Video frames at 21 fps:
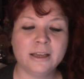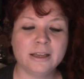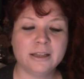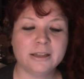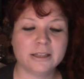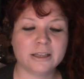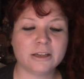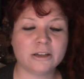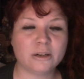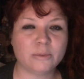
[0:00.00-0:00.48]

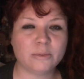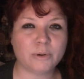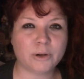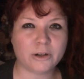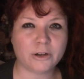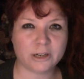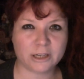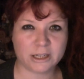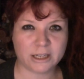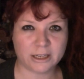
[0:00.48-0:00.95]
the colour
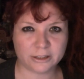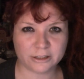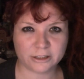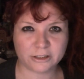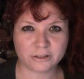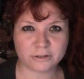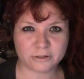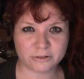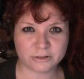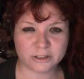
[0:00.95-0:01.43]
ball,
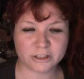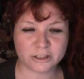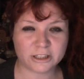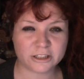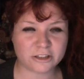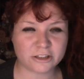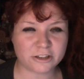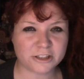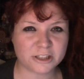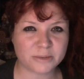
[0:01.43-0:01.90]
you know,
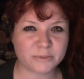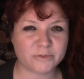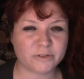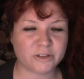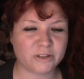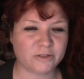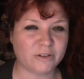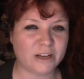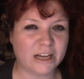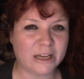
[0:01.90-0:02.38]
it's lost some of
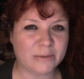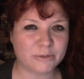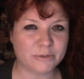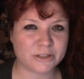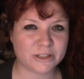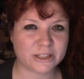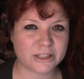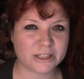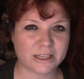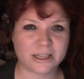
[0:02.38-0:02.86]
its
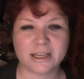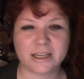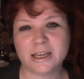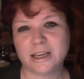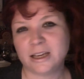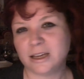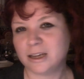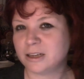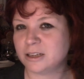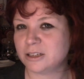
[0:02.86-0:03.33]
vibrancy.
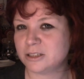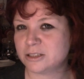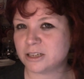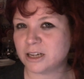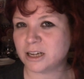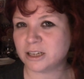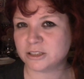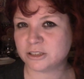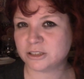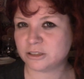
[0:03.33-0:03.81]
And you
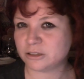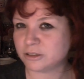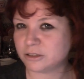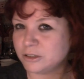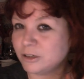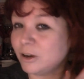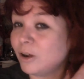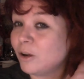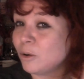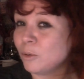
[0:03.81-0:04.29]
start to look
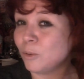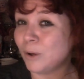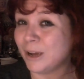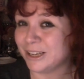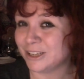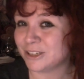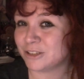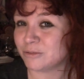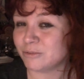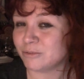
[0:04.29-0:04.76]
not
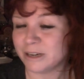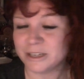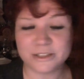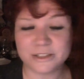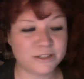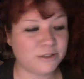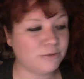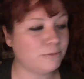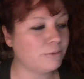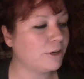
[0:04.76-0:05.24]
quite as red
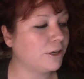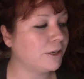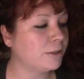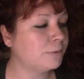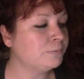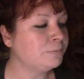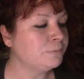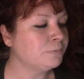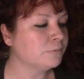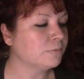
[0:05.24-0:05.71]
you were.
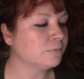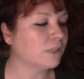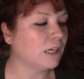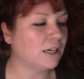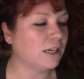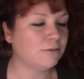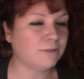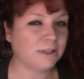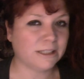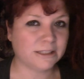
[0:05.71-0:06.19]

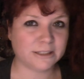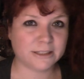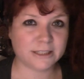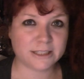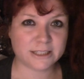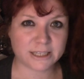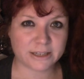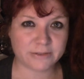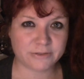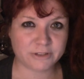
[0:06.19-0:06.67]
And I find that
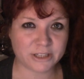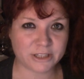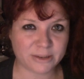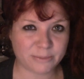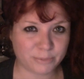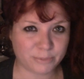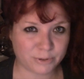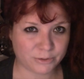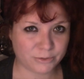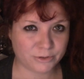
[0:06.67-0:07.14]
this gives it a
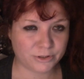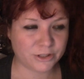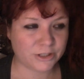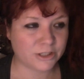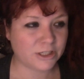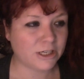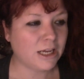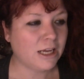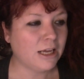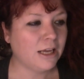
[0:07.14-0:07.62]

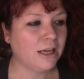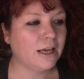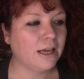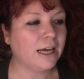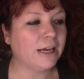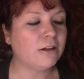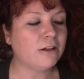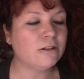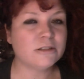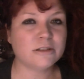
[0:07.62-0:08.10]
boost.
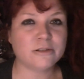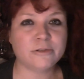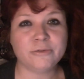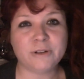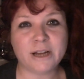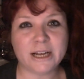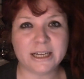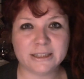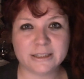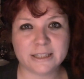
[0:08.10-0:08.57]
I also
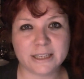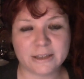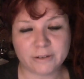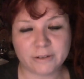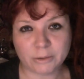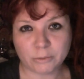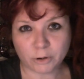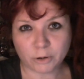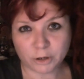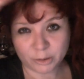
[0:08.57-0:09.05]
find that if
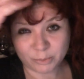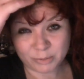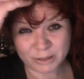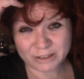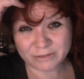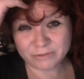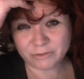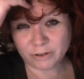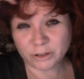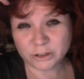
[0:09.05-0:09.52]
I want a
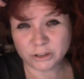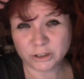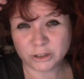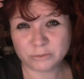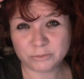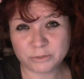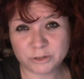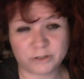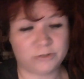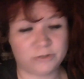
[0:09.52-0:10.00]
bit of
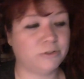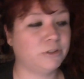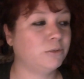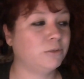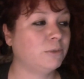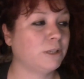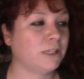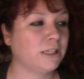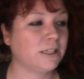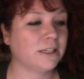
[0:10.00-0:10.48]
volume during the
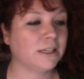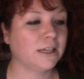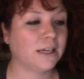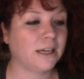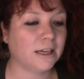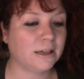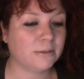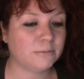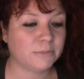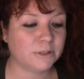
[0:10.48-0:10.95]
week,
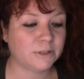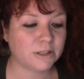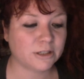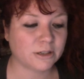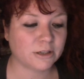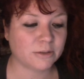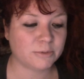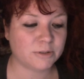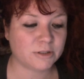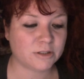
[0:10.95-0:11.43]

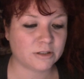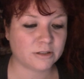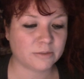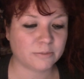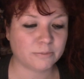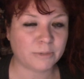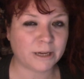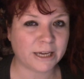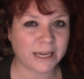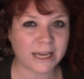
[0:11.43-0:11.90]
because
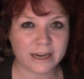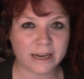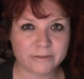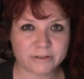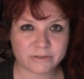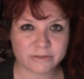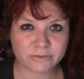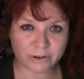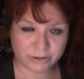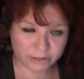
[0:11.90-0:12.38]
my hair
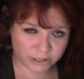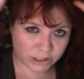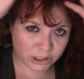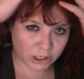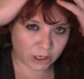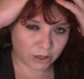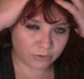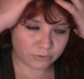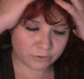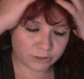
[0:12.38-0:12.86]
is very
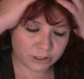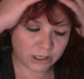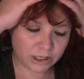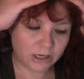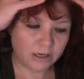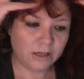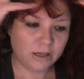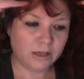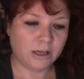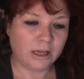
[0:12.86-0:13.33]
soft,
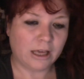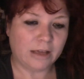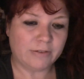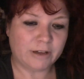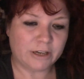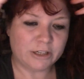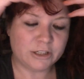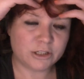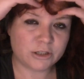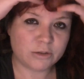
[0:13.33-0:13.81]
if
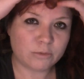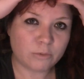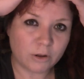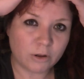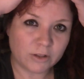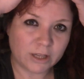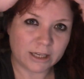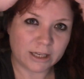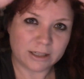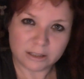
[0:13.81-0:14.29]
I do
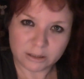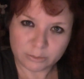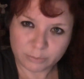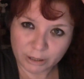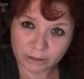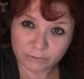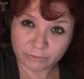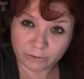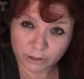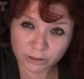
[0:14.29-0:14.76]
want that little
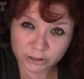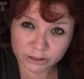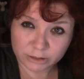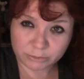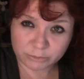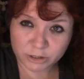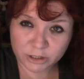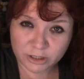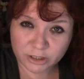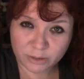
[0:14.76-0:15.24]
bit of
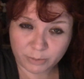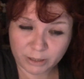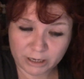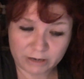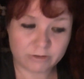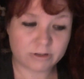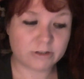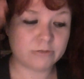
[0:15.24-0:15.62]
volume just to appear on